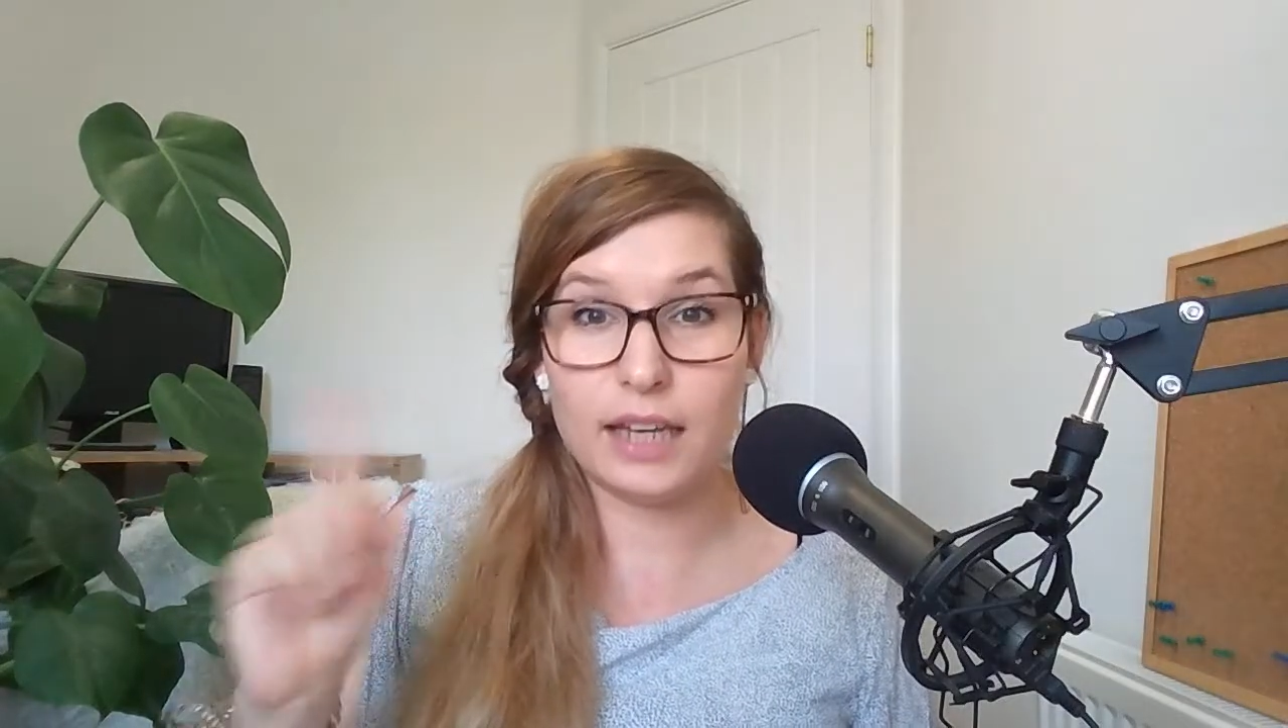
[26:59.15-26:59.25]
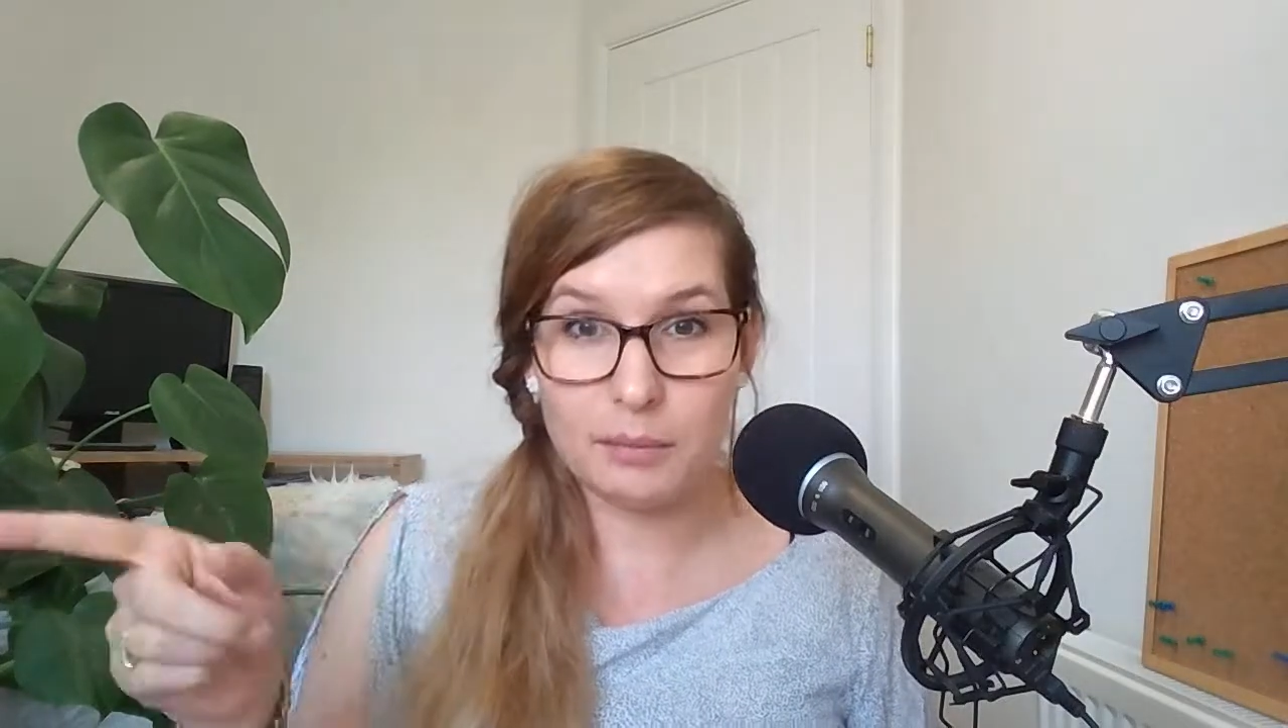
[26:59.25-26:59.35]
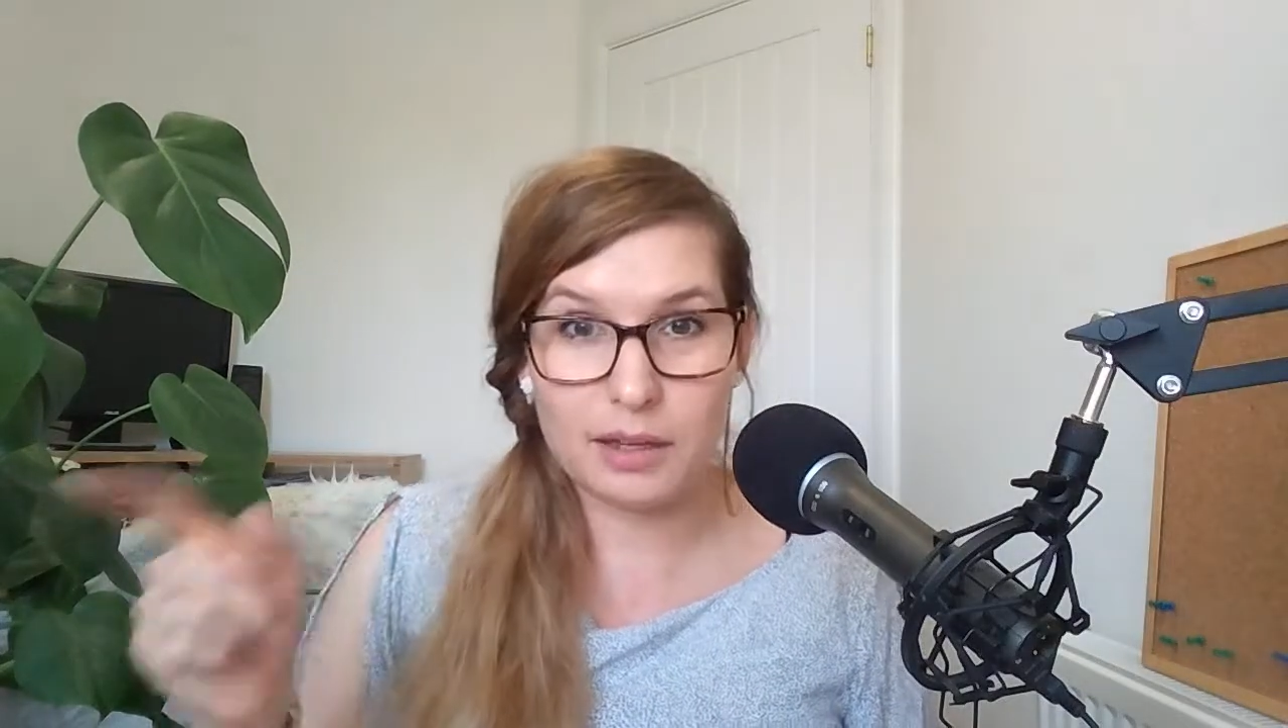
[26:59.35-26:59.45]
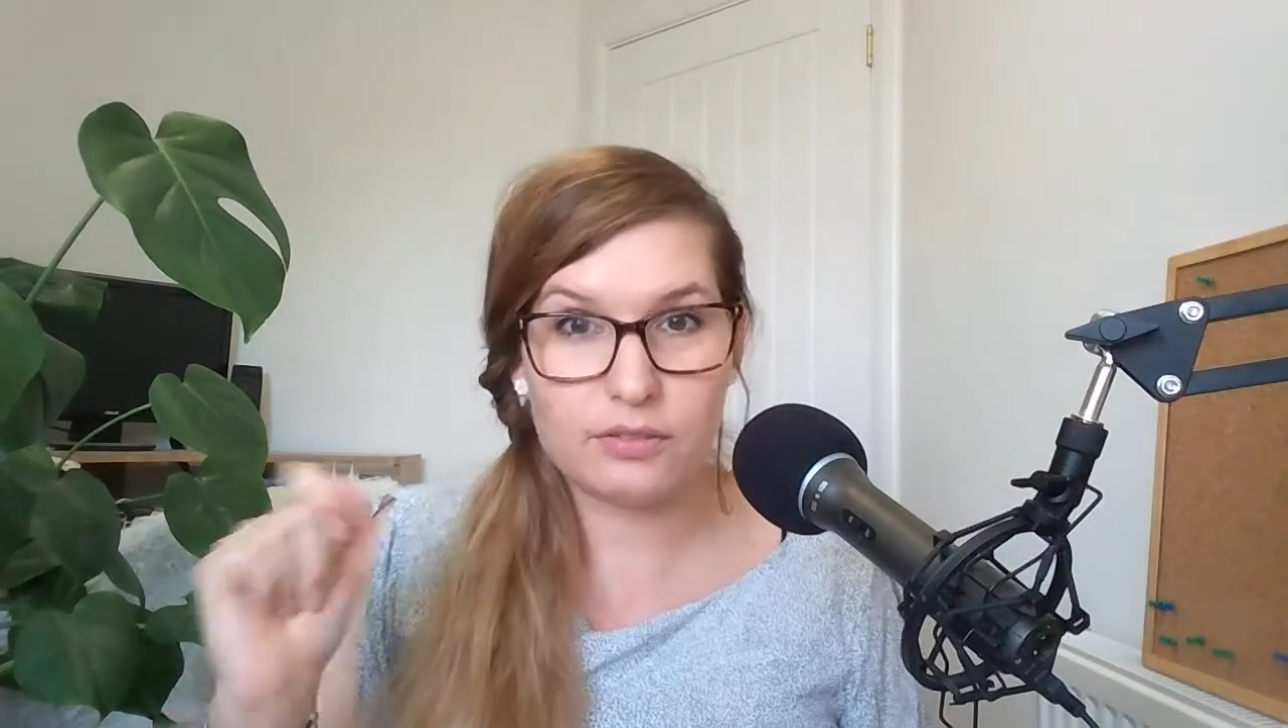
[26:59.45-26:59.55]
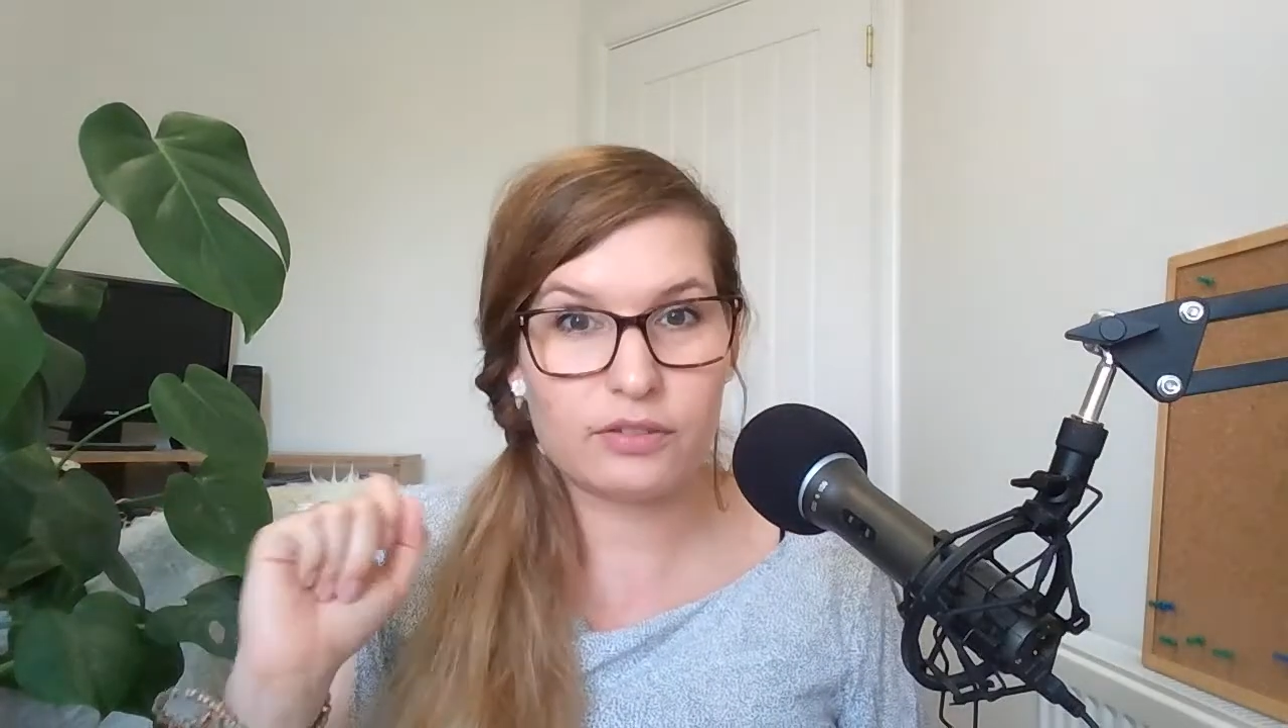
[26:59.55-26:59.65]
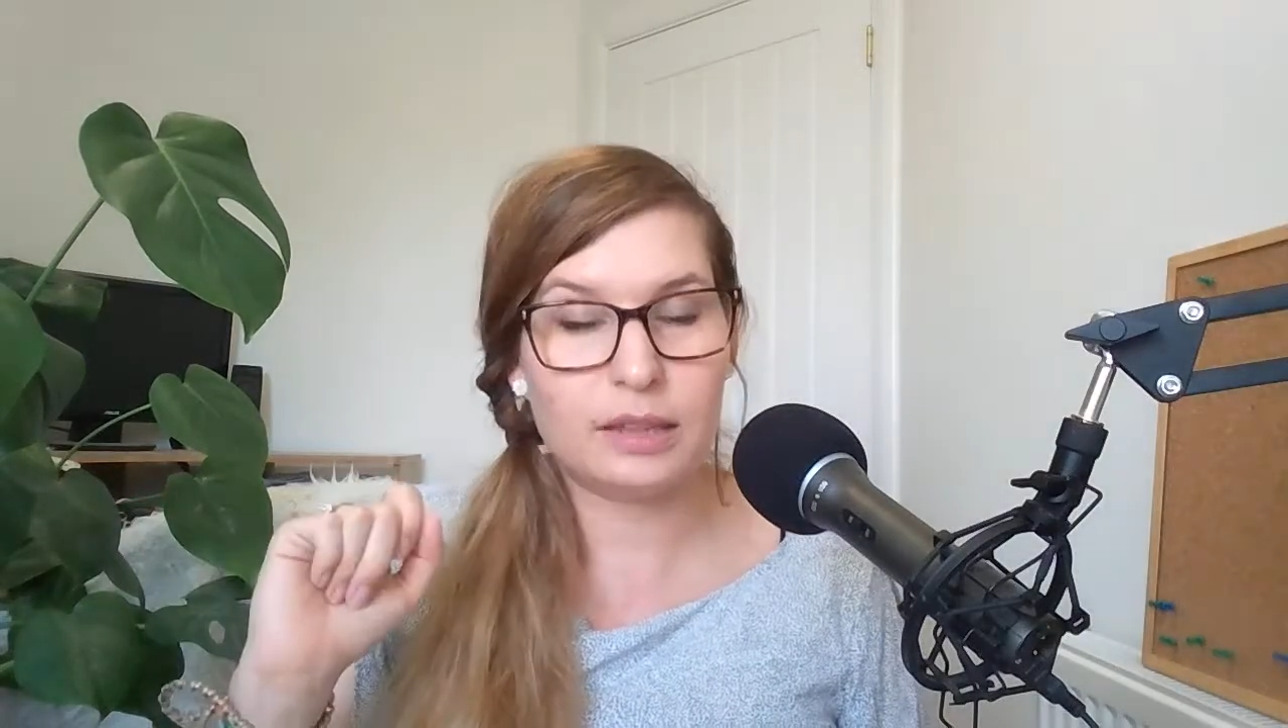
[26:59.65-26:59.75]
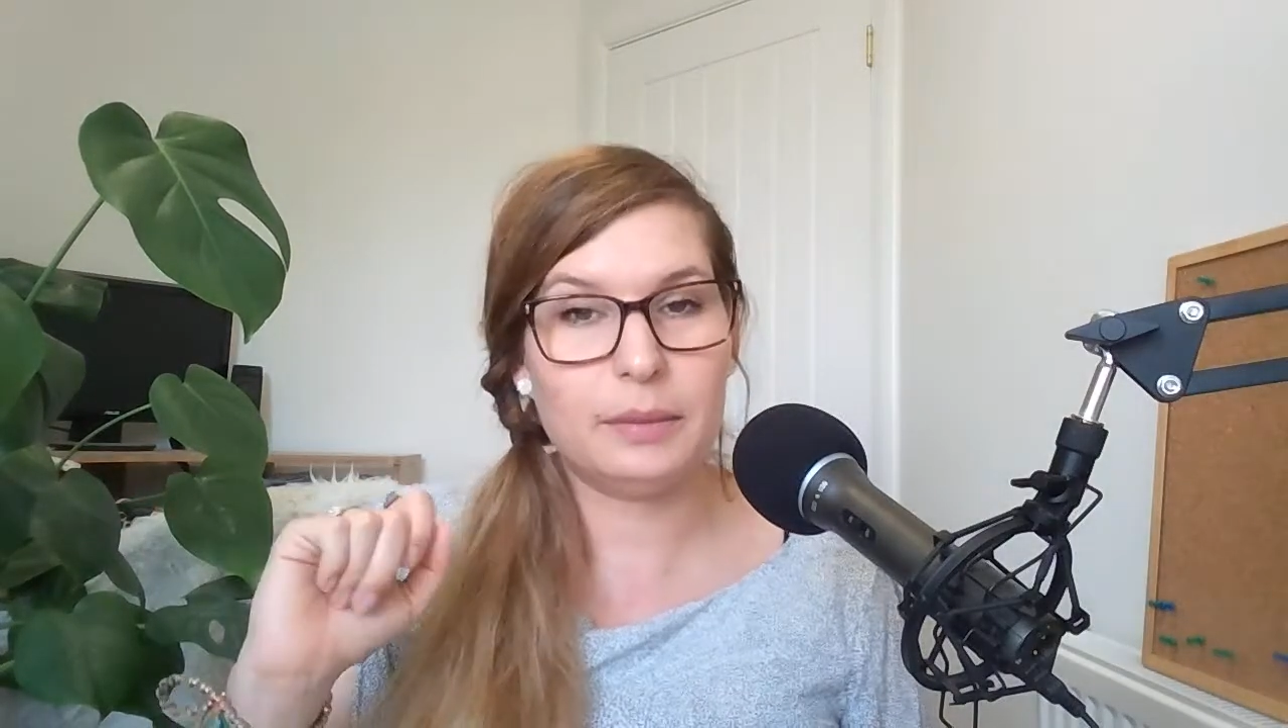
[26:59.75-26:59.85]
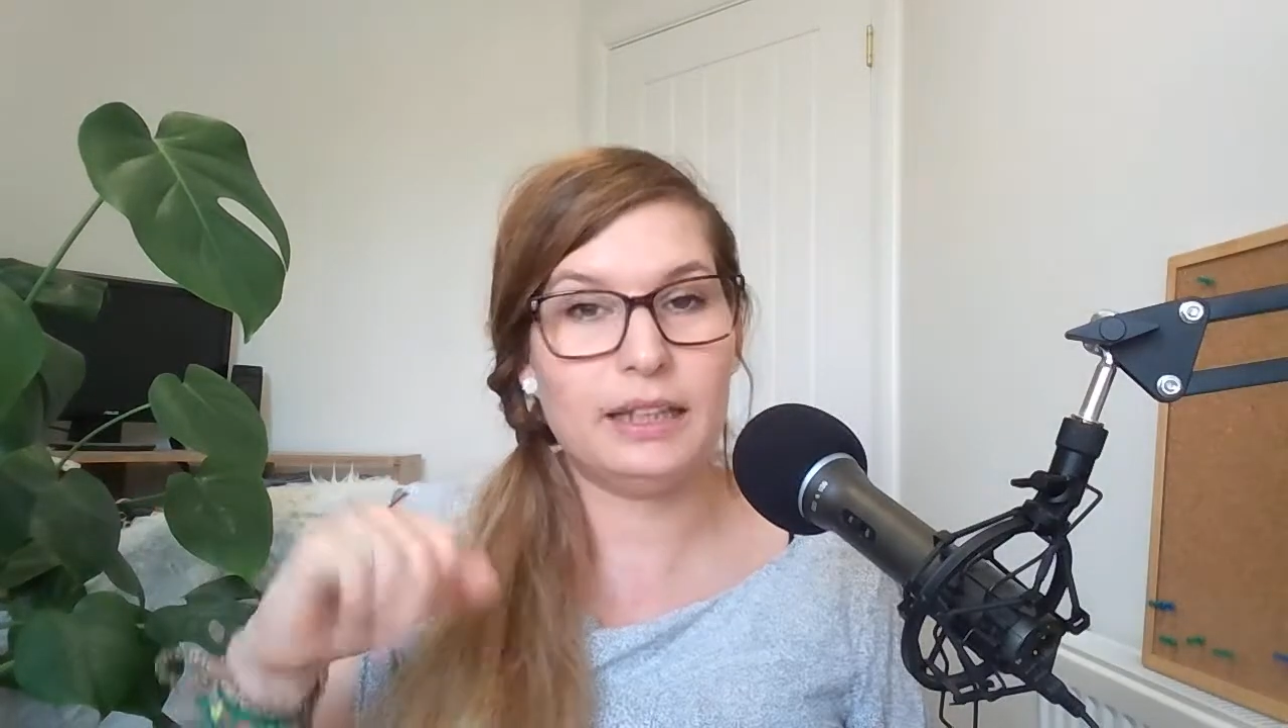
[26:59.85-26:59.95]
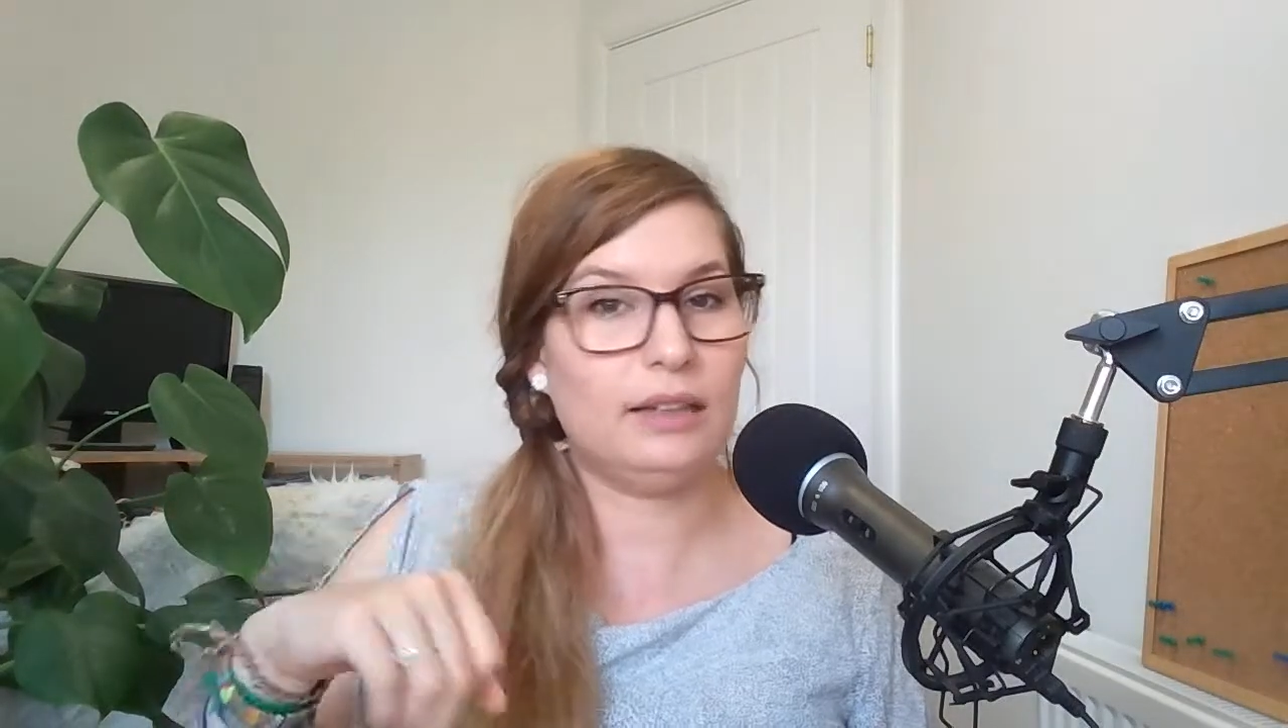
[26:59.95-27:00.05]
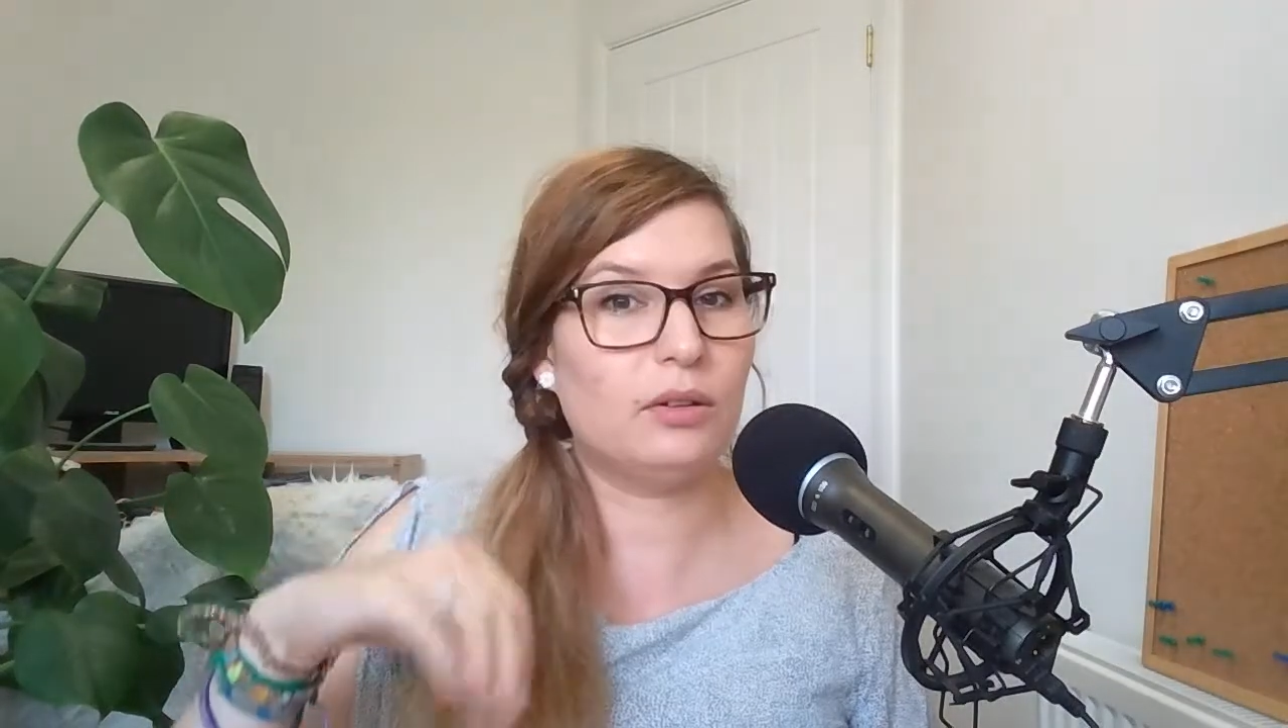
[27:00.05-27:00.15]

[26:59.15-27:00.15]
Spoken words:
email freebie,